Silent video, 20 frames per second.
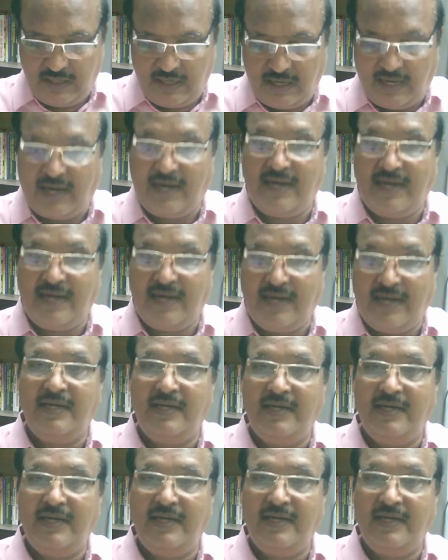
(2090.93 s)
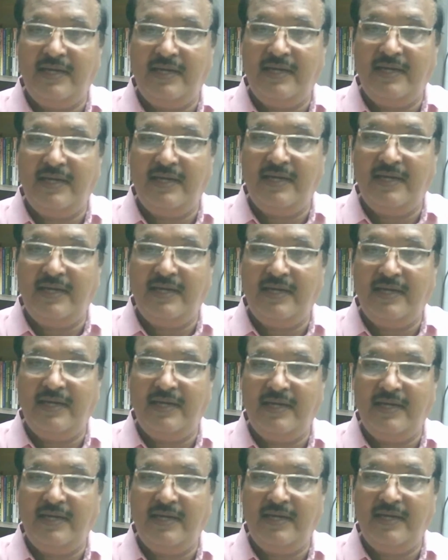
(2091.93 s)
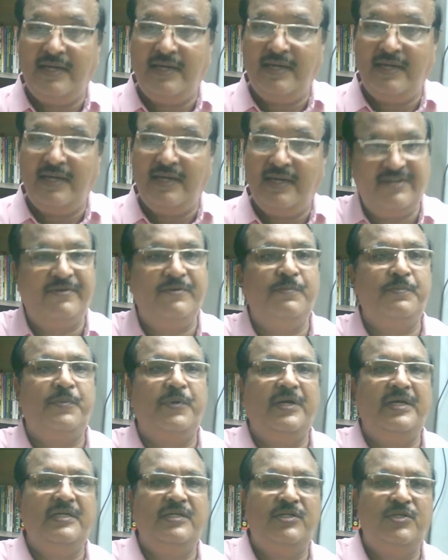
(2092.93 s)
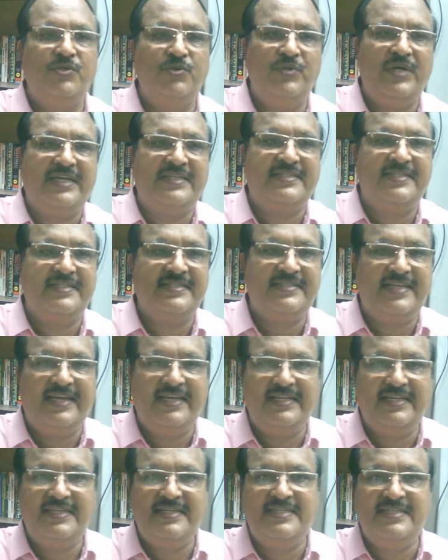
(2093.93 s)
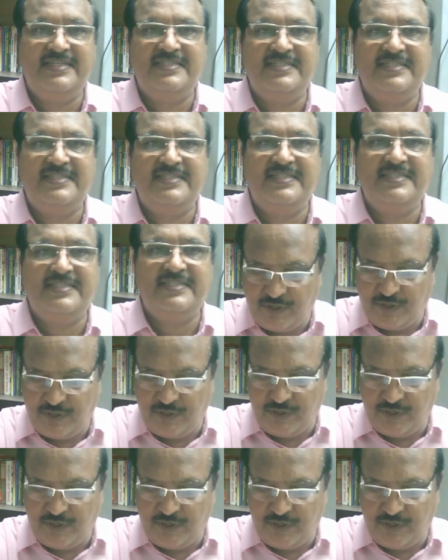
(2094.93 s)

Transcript: And there is one case study problem in 7.2 exercise. In 7.2